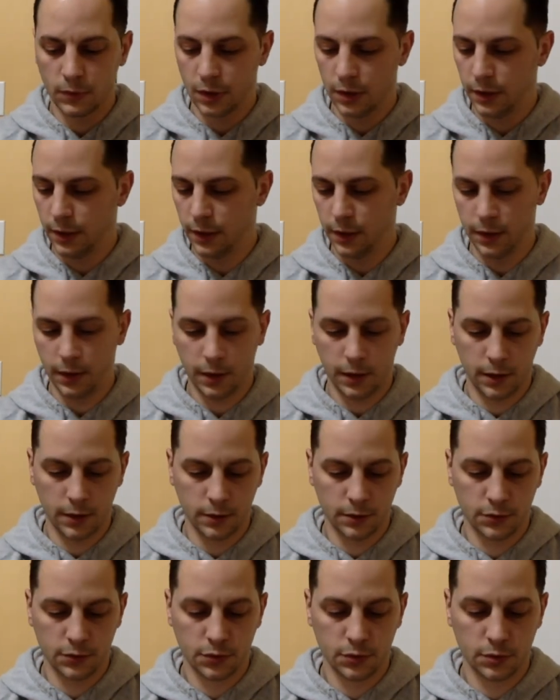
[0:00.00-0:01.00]

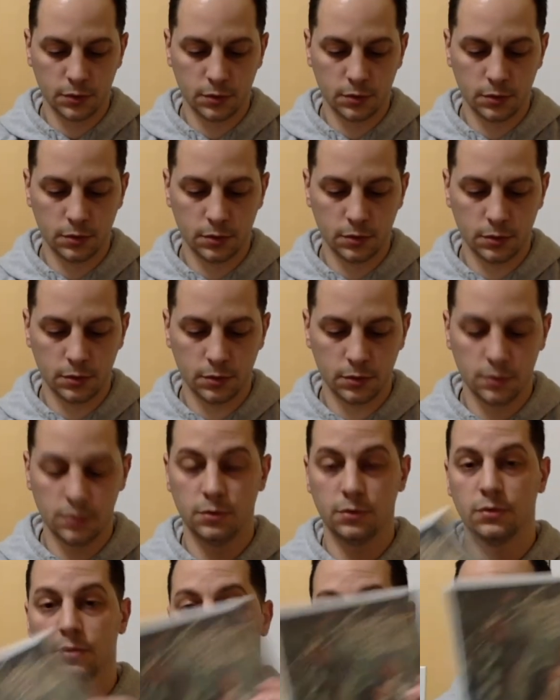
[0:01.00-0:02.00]
And
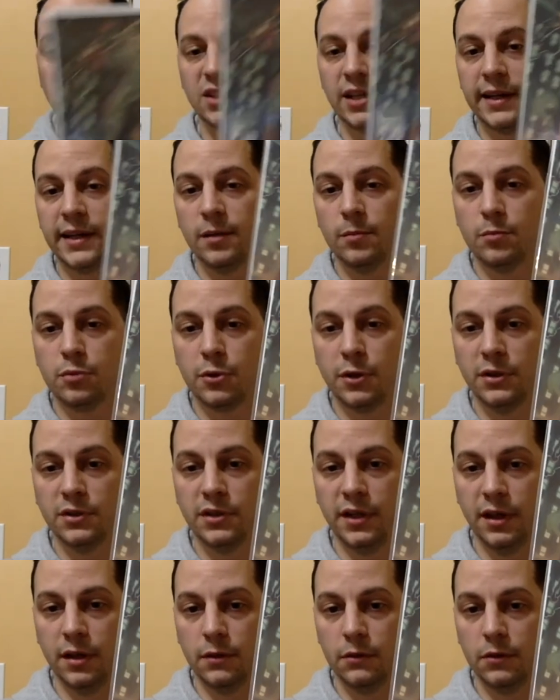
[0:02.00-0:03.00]
the second
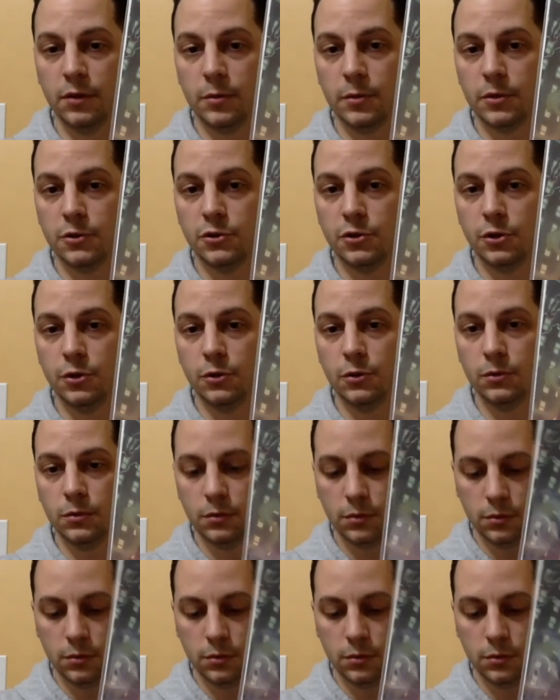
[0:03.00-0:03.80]
printing of number 2.